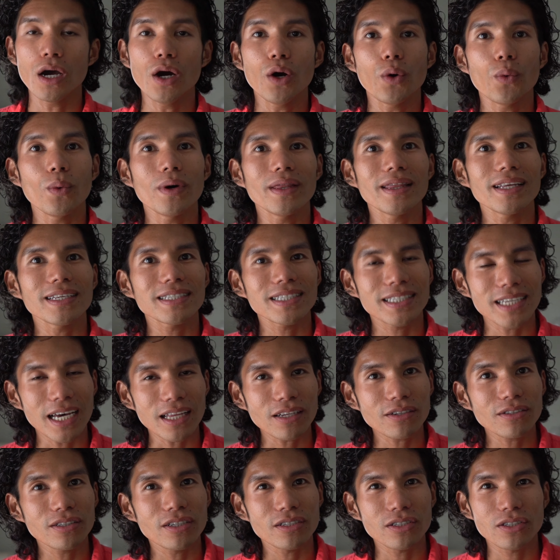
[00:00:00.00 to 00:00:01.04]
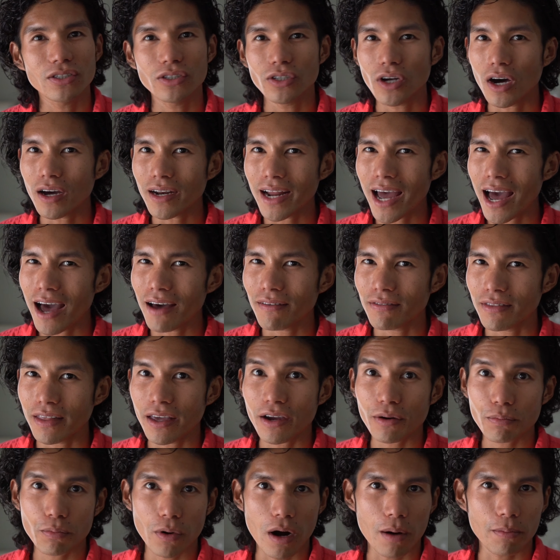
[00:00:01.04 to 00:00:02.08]
when the seller does not have their
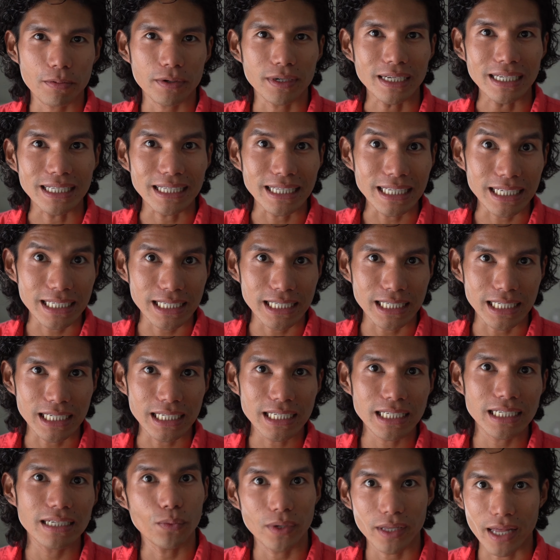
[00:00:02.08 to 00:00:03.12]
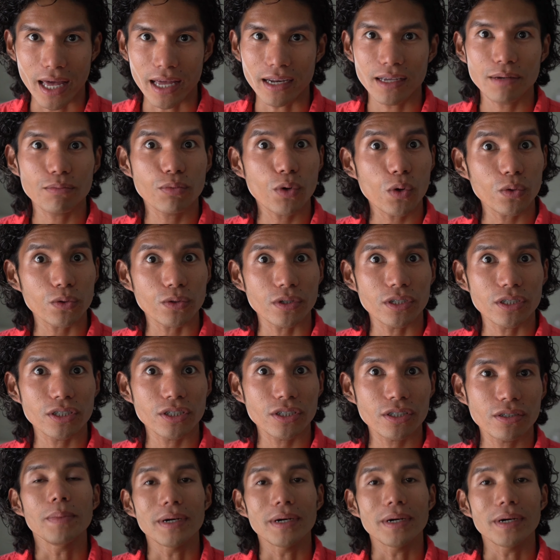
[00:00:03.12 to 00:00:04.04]
property listed with any brokerage,